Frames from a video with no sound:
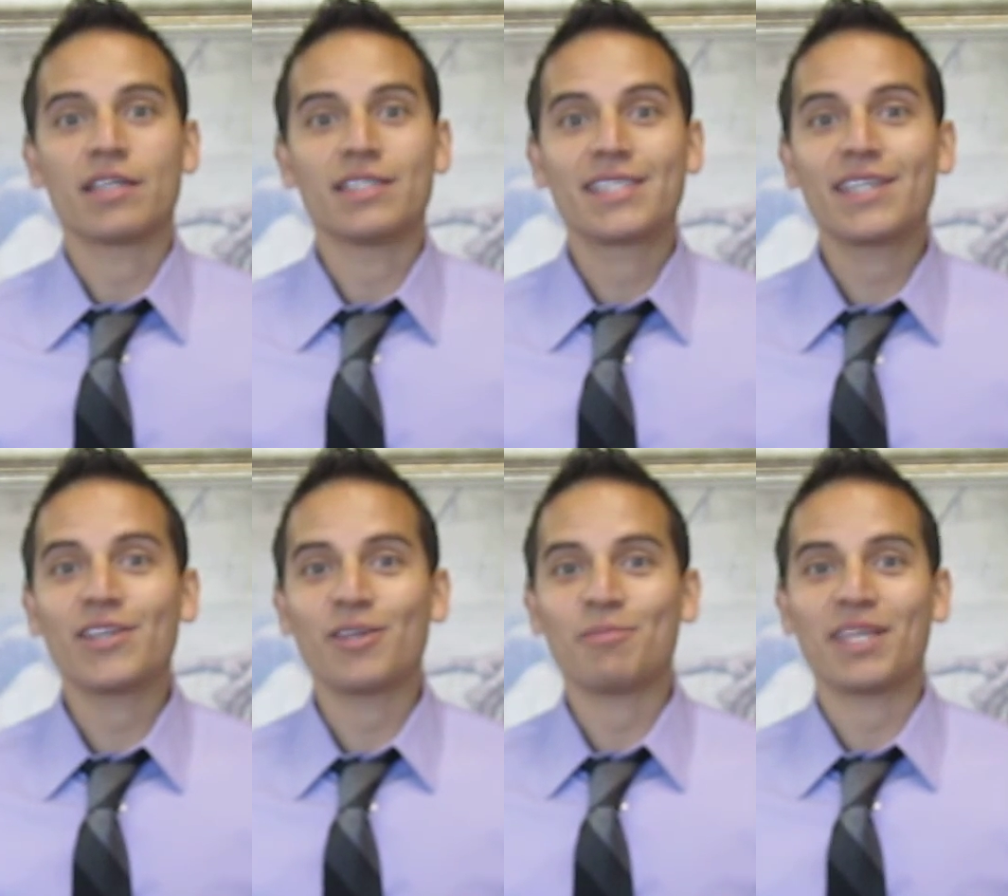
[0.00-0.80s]

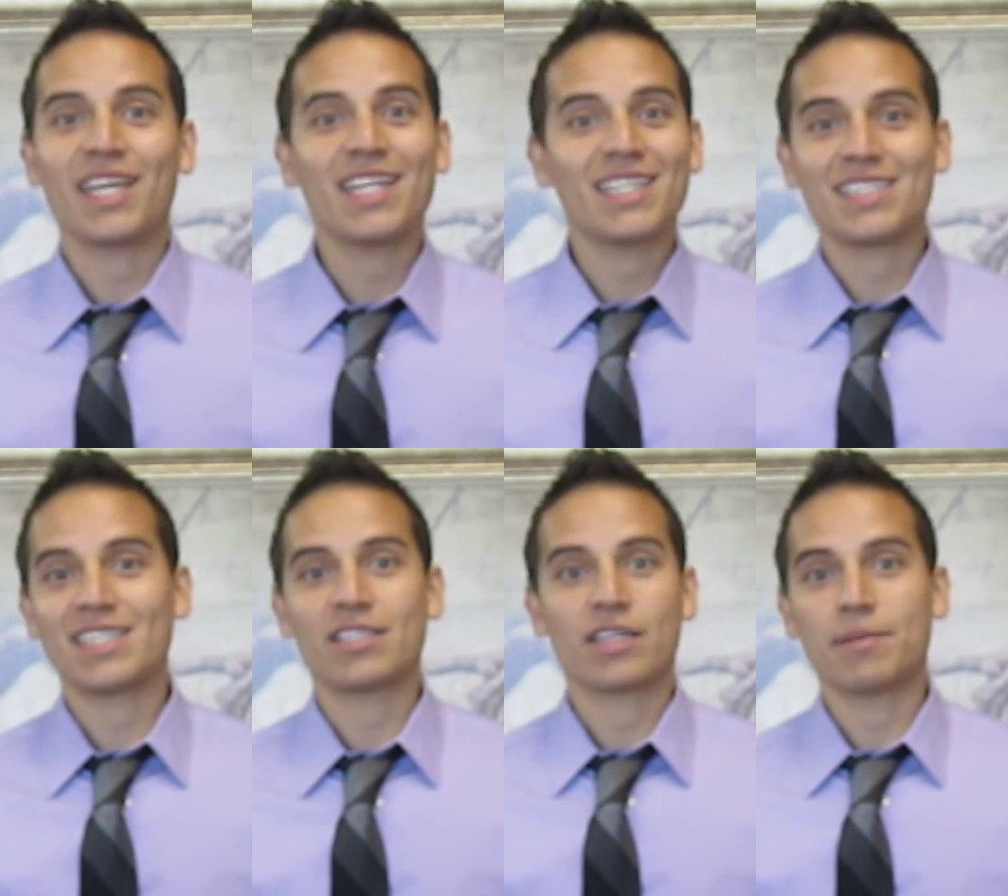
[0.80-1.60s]
Until bikini
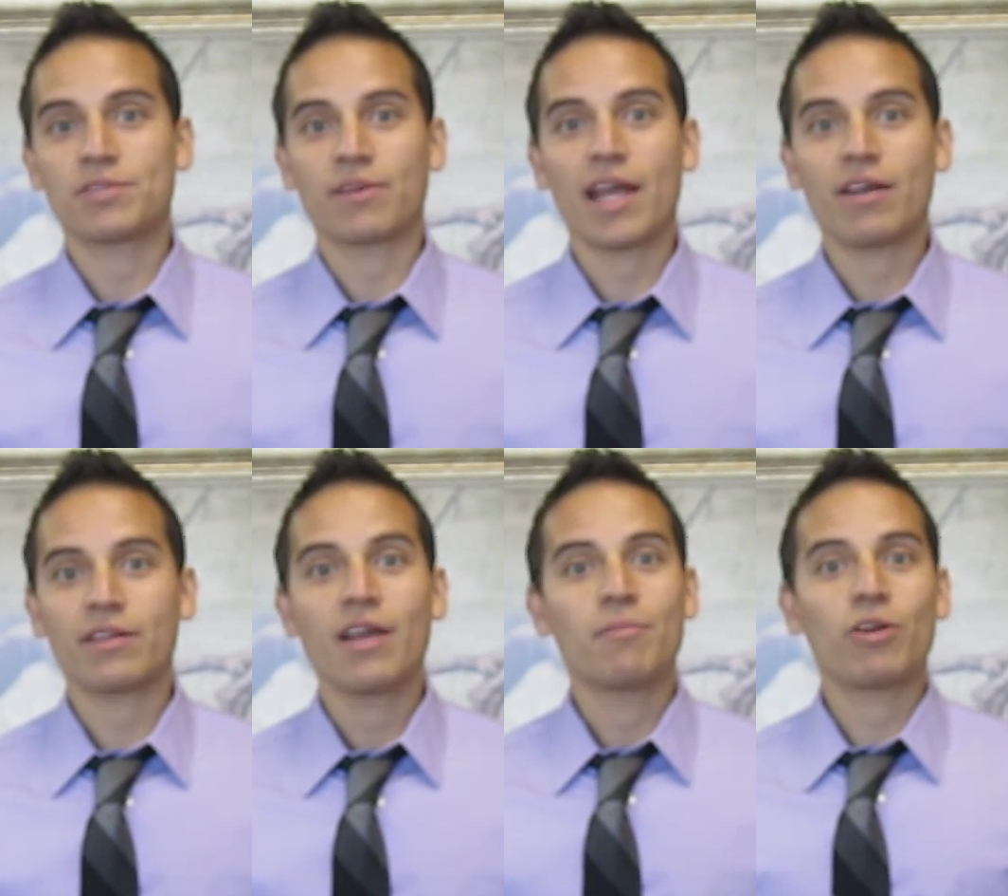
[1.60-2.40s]
season comes around,
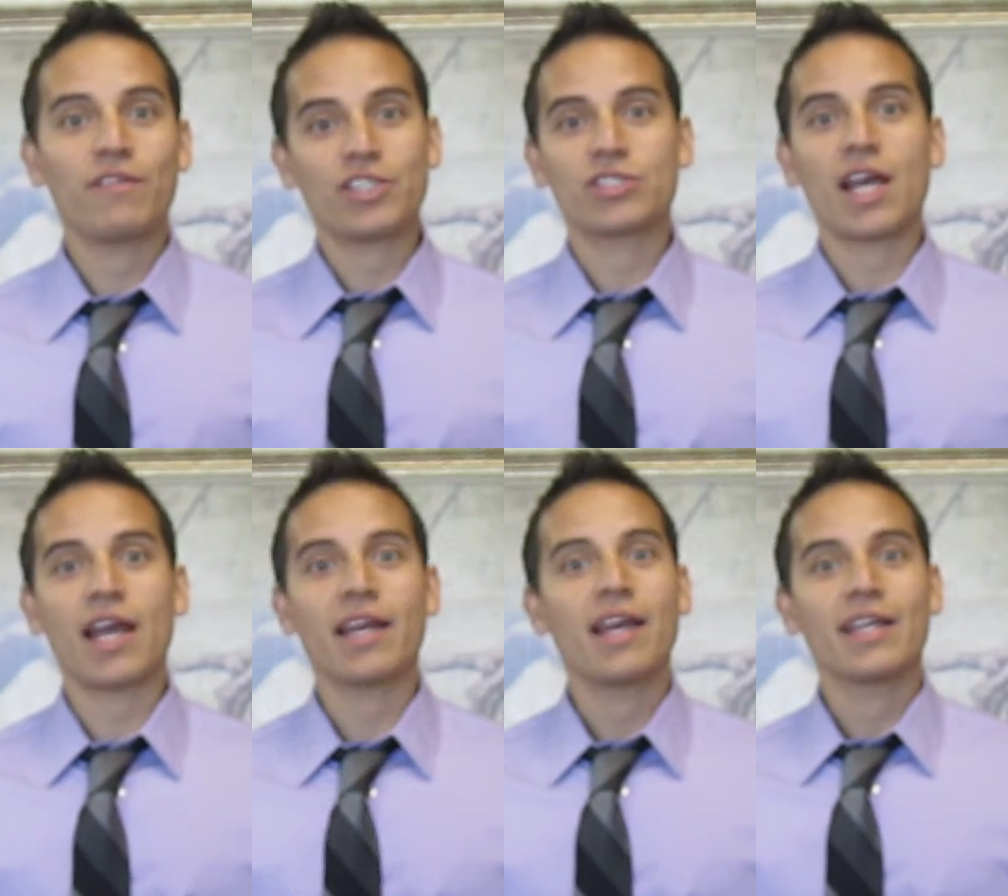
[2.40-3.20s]
motivation's
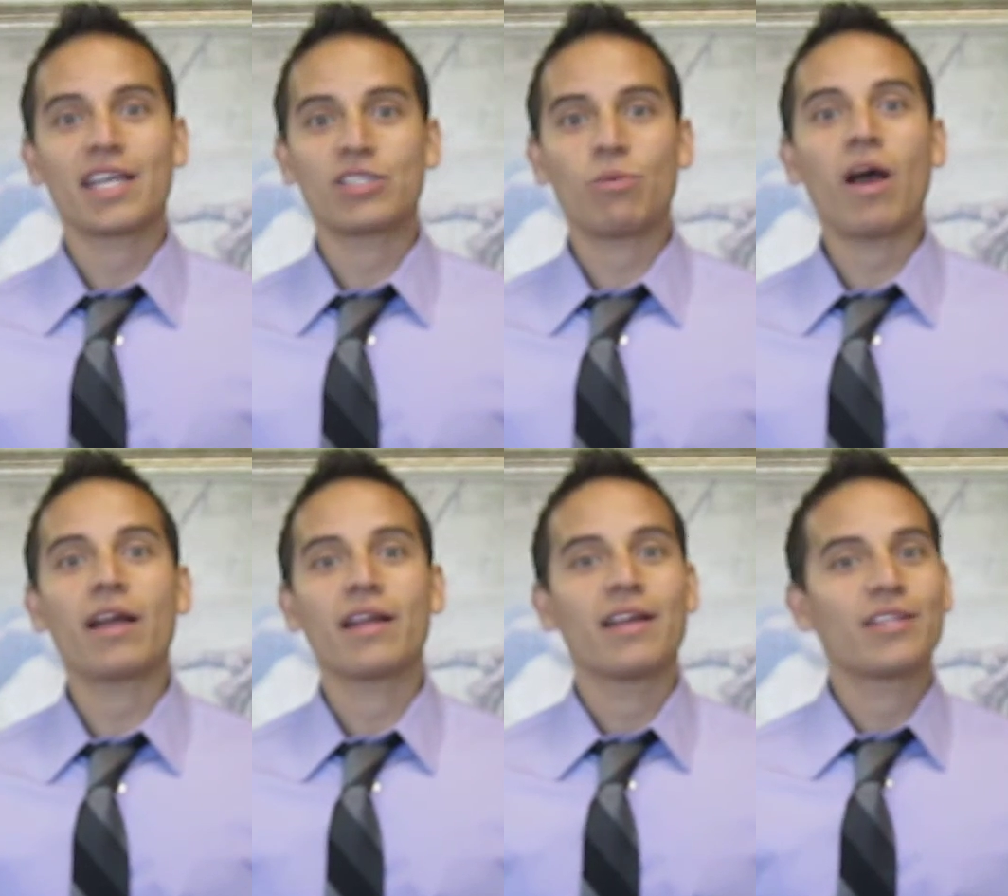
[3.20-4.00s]
high, guess what?